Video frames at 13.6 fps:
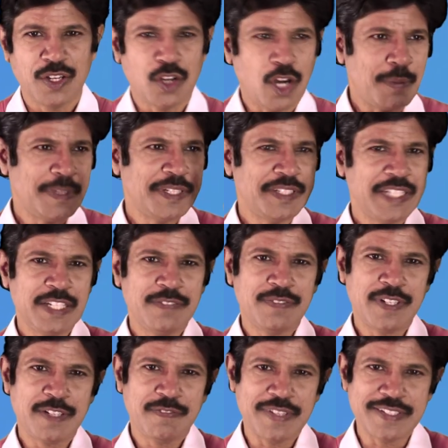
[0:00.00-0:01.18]
Common thing
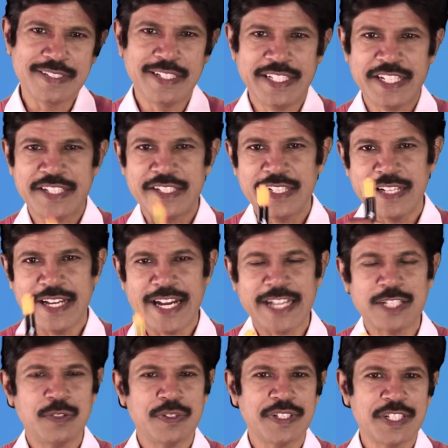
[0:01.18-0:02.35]
for facilitated and
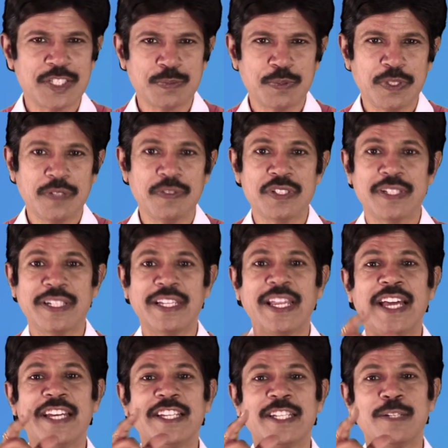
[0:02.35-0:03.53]
active transport, which are
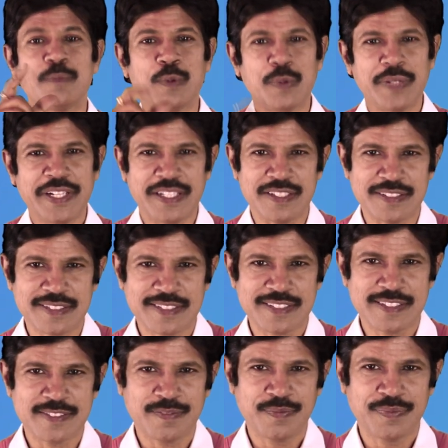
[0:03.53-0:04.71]
carrier
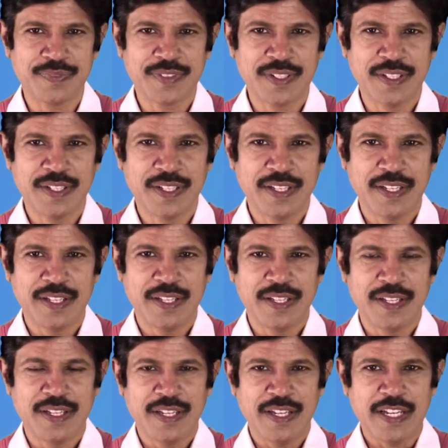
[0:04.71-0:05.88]
proteins.
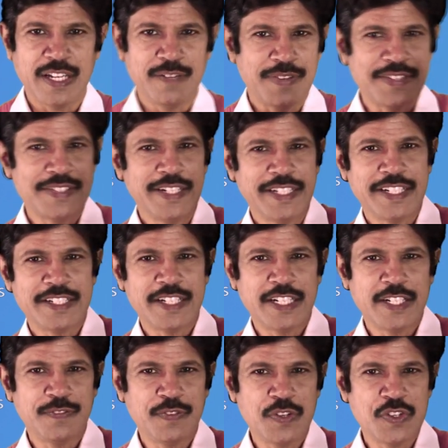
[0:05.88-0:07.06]
In facilitated
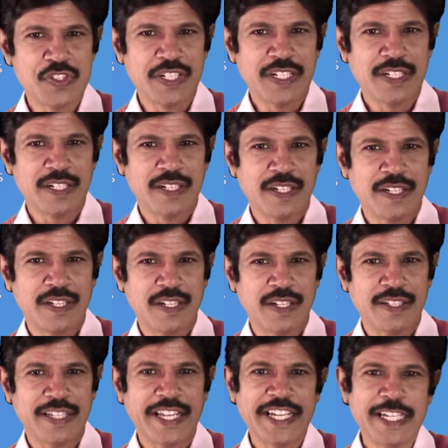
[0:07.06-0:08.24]
diffusion,
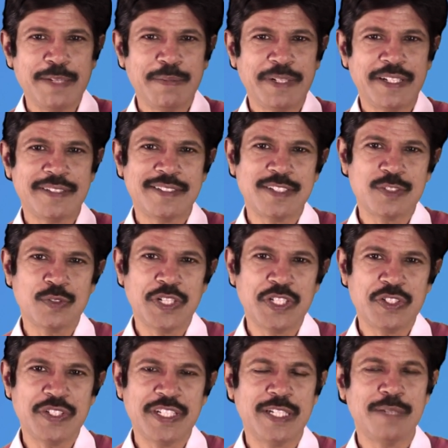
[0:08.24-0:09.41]
the inhibitors is going
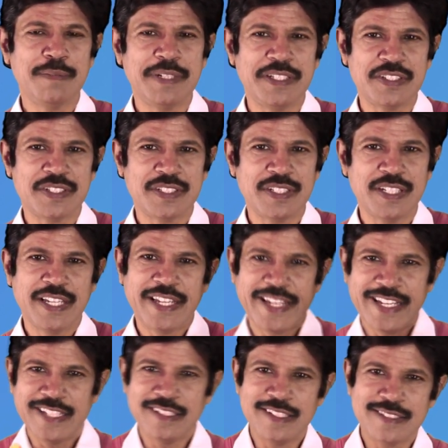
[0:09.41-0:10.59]
to inhibit
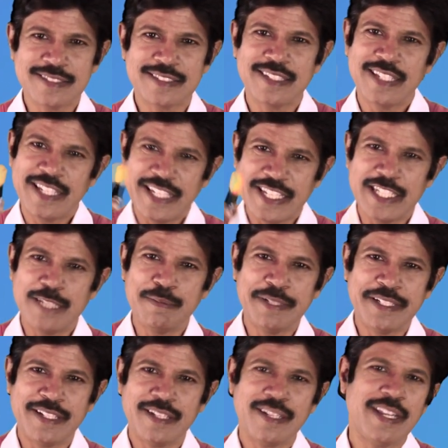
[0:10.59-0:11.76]
in this
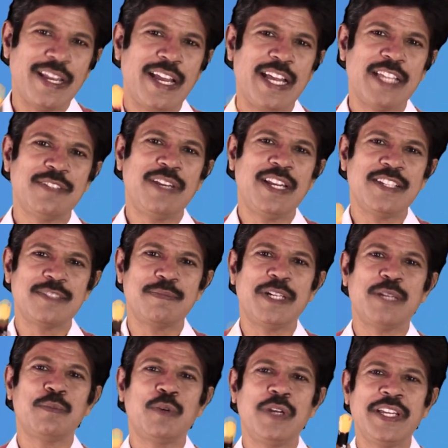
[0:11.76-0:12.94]
inhibitor as well as
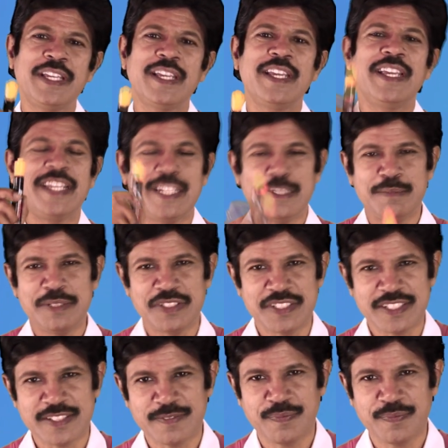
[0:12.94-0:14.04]
metabolic inhibitor.